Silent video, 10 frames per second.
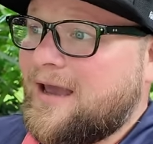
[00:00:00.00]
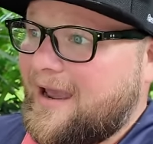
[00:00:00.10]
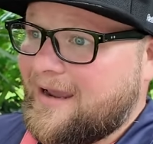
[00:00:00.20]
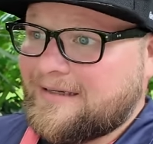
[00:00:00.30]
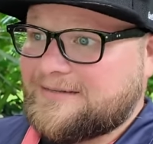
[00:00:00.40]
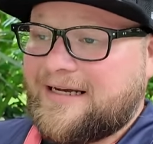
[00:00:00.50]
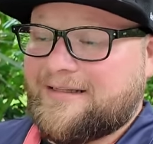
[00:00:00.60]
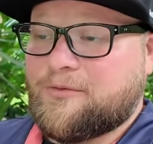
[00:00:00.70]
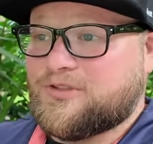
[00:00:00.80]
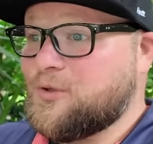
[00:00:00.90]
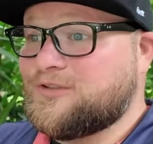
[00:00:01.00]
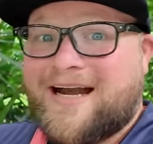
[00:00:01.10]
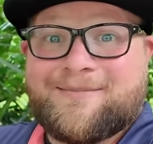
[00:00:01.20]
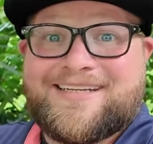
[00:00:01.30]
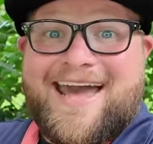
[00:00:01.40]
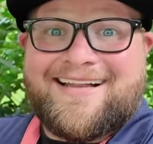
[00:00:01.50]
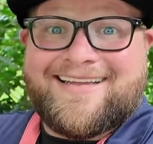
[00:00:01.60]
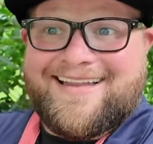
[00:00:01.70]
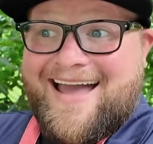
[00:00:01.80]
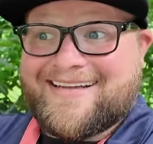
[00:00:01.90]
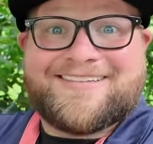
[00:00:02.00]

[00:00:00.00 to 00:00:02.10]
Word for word: and uh, there was no time to dally lag,